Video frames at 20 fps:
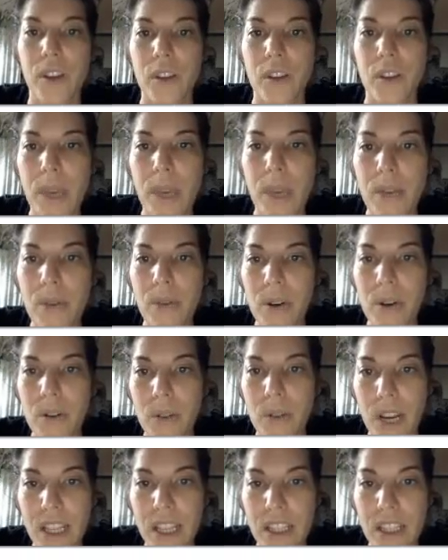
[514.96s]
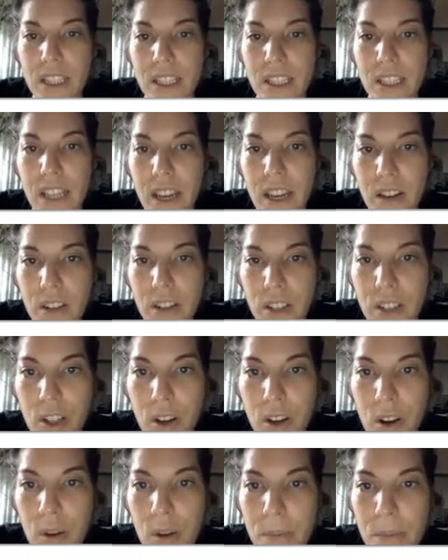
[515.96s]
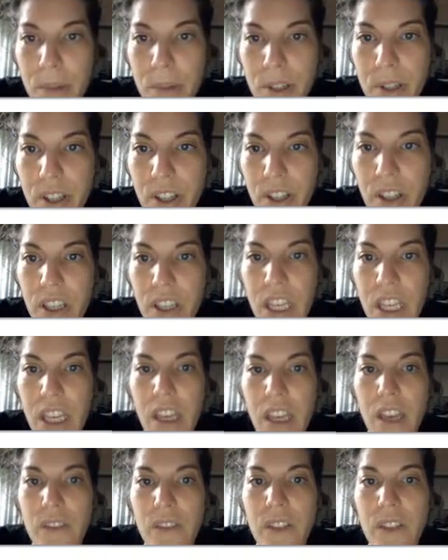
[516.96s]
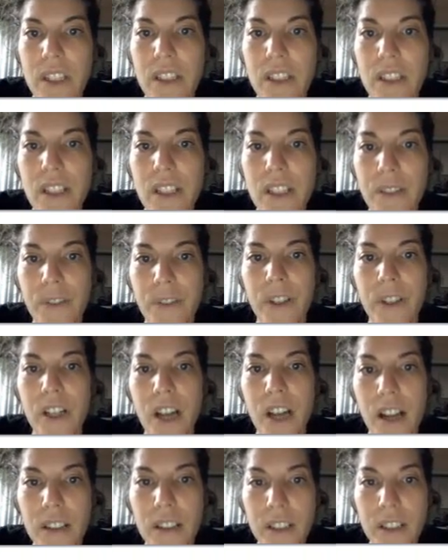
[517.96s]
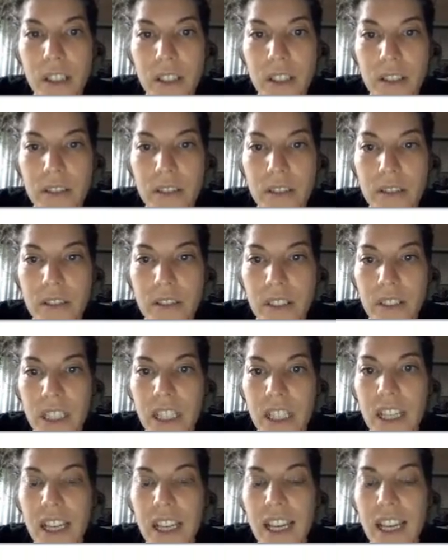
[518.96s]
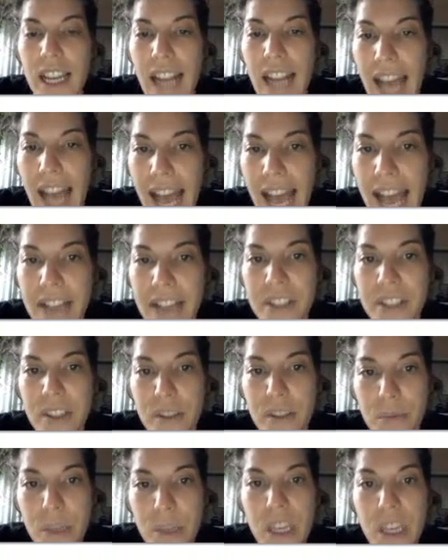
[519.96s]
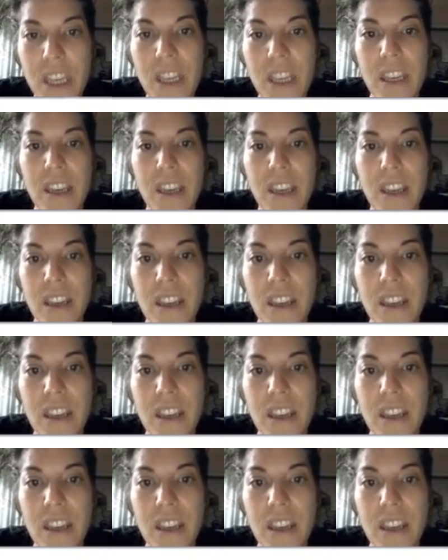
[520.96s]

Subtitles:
You may want to write this down in your notebook. If it's a different color, it has to be